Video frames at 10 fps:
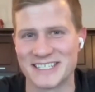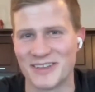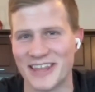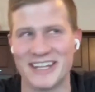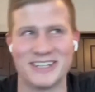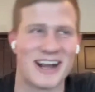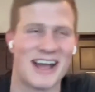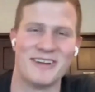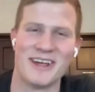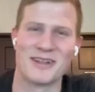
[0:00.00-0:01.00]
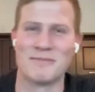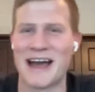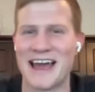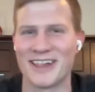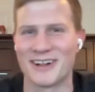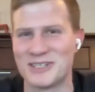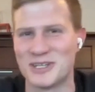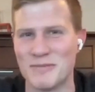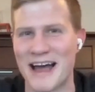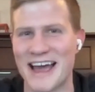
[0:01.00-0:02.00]
So they had to drive another mile or
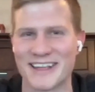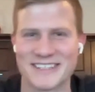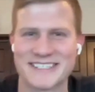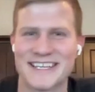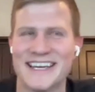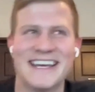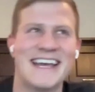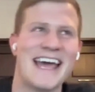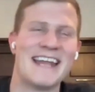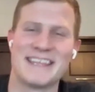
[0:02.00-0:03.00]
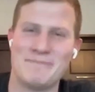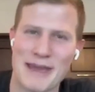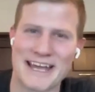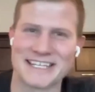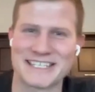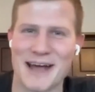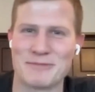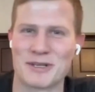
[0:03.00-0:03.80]
2 miles and pick us up.